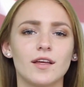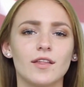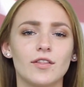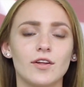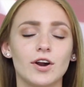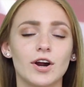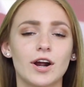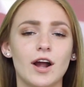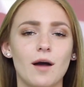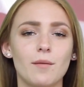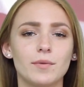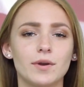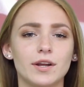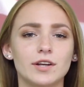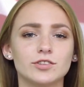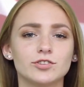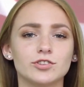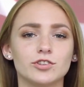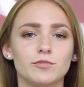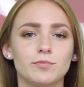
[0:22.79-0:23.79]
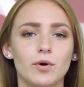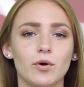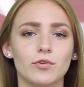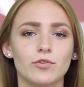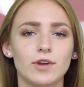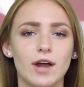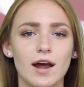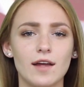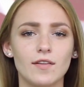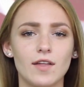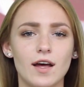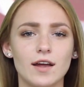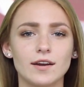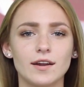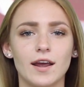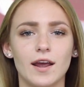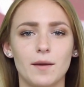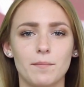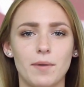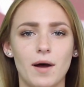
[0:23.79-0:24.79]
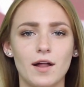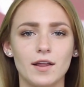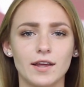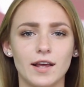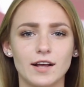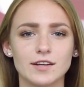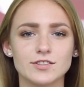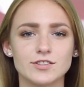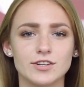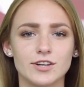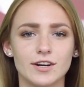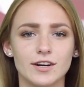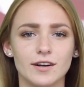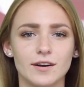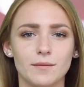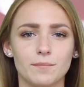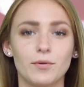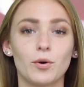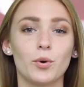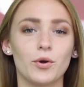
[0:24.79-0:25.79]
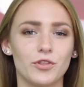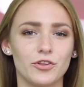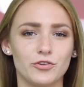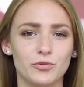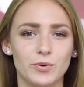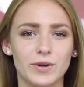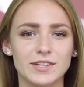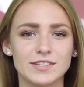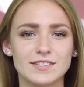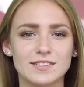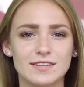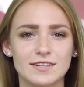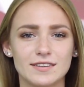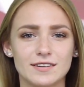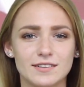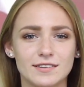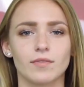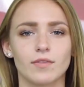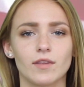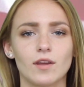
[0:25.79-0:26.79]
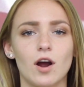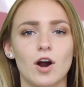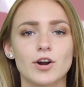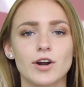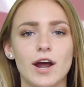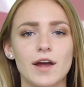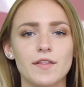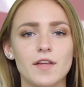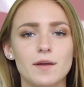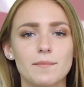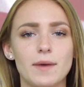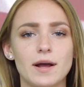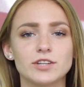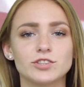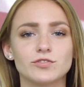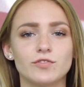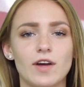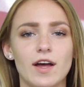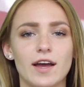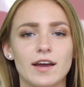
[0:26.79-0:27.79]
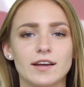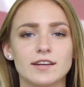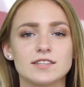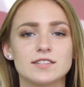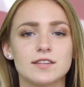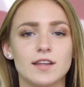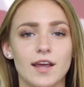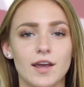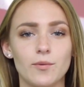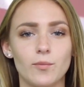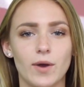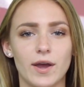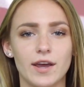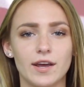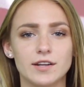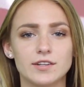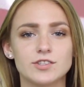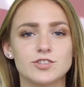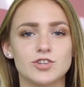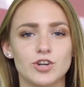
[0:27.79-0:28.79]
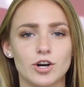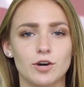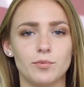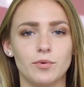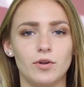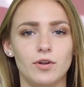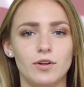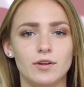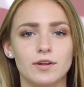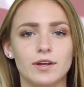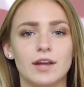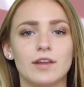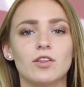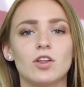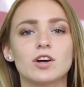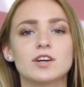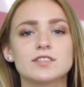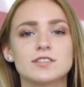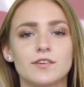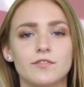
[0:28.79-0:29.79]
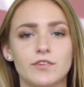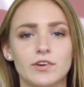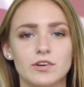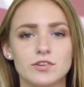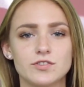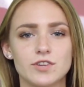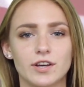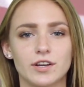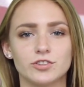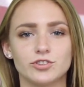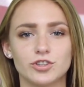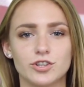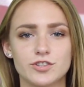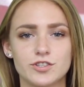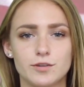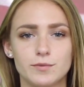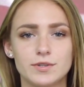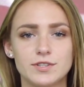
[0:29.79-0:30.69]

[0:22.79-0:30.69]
They're a combination of both nylon and polyester, but with a twist. Our nylon mesh flag is lightweight, durable, and looks and feels like a jersey